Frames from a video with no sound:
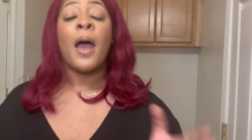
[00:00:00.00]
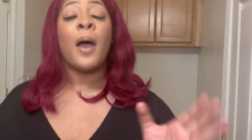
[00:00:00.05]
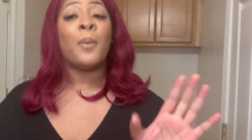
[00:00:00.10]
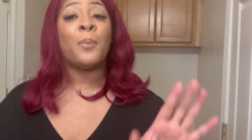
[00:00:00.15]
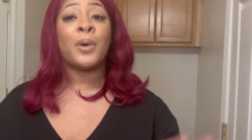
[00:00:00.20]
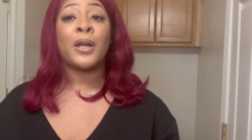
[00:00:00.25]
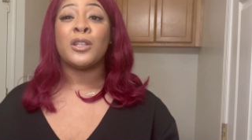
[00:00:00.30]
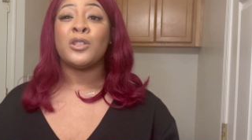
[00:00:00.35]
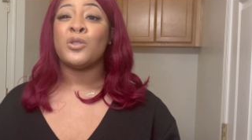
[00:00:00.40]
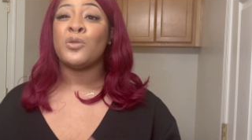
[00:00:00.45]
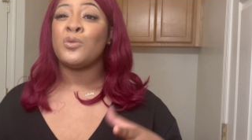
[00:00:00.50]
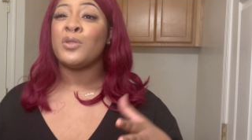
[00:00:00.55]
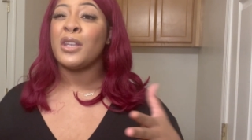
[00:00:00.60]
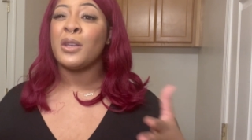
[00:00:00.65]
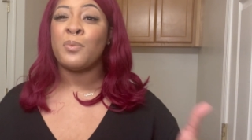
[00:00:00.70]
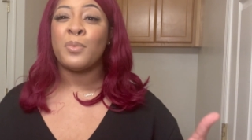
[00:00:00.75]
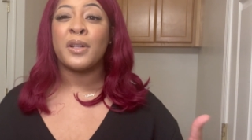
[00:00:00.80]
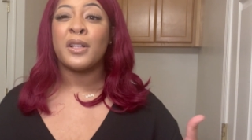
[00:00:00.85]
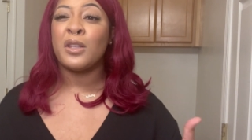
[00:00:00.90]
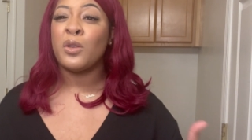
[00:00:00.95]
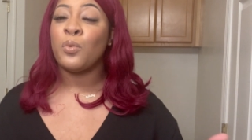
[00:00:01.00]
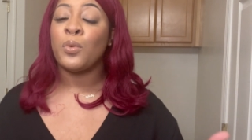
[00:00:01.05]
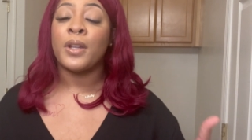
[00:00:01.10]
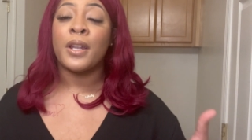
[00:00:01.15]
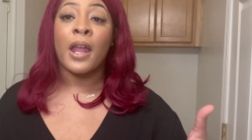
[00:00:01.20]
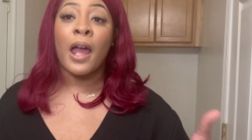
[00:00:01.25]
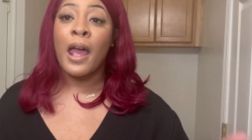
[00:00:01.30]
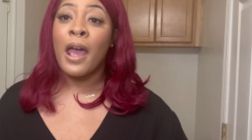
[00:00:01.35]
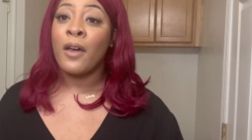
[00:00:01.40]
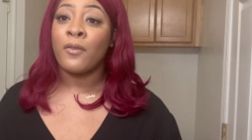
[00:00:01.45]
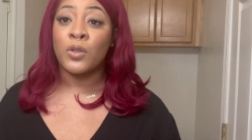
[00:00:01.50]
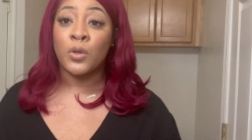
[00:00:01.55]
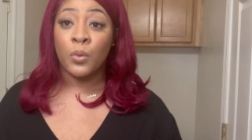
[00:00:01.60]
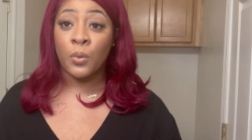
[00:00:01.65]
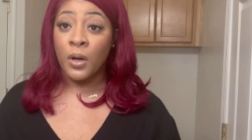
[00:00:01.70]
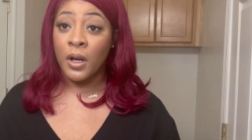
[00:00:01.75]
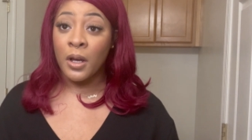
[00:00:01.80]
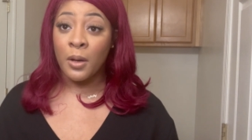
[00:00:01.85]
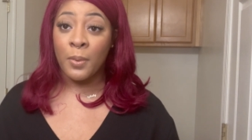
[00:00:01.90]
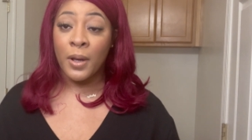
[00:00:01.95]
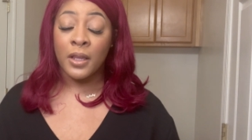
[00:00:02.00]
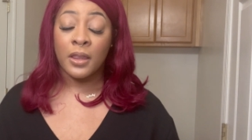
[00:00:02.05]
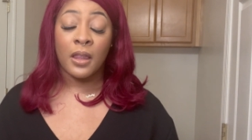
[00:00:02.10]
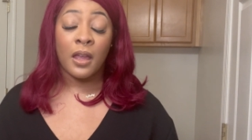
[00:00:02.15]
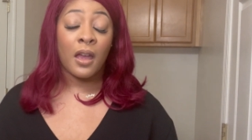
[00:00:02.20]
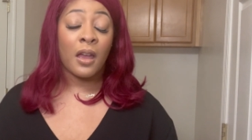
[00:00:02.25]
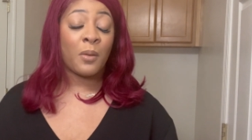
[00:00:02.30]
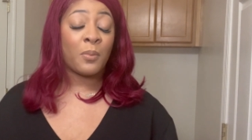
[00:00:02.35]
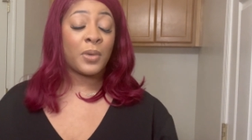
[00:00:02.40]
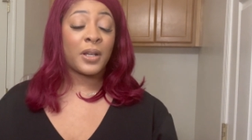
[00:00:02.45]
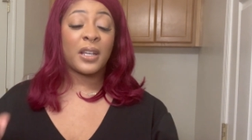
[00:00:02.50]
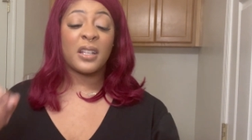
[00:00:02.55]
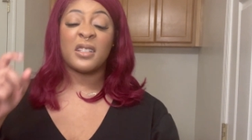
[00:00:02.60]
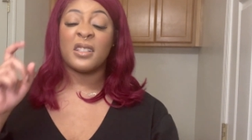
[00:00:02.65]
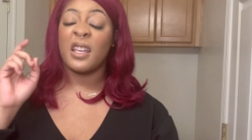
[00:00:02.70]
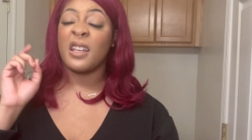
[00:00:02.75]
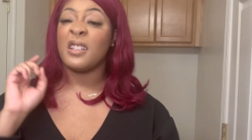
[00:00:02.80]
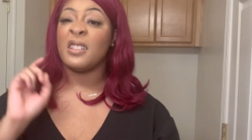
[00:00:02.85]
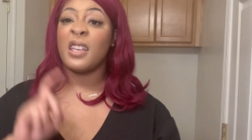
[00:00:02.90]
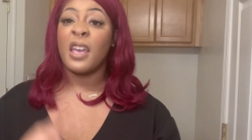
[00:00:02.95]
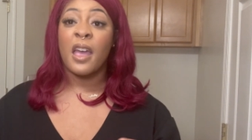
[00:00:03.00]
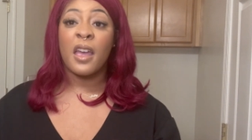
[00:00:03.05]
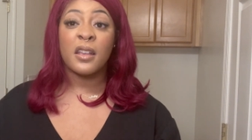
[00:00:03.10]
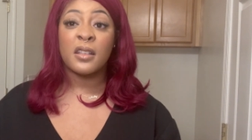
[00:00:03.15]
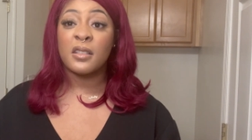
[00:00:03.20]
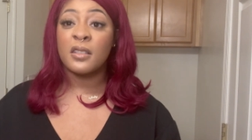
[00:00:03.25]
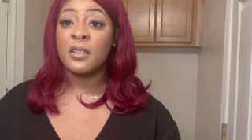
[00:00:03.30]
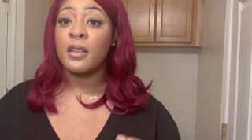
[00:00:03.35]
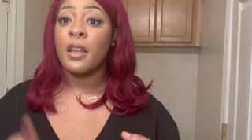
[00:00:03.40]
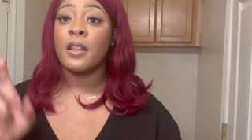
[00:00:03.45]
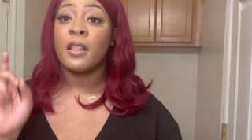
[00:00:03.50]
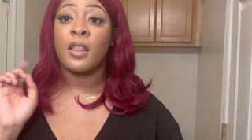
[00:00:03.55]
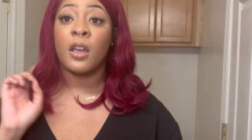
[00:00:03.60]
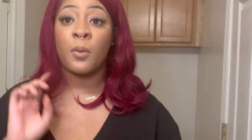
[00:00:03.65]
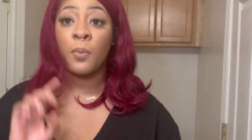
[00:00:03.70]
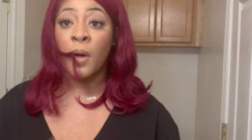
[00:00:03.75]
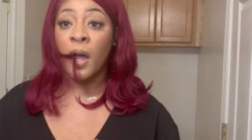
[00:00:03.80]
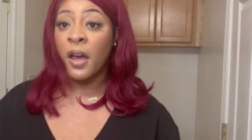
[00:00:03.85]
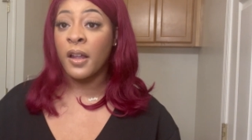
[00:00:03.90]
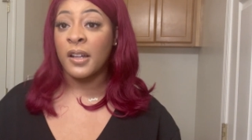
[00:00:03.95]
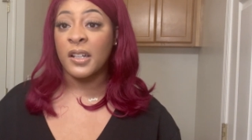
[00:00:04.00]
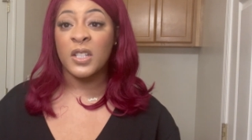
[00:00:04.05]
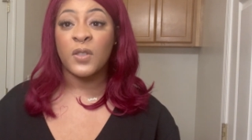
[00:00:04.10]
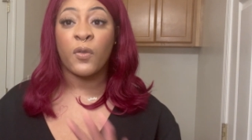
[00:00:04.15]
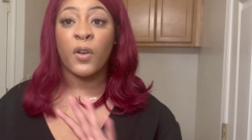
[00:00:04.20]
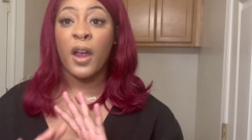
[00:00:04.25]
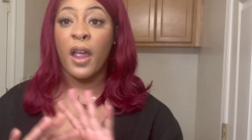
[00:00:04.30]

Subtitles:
But you typically would not have to worry about that because they test their products for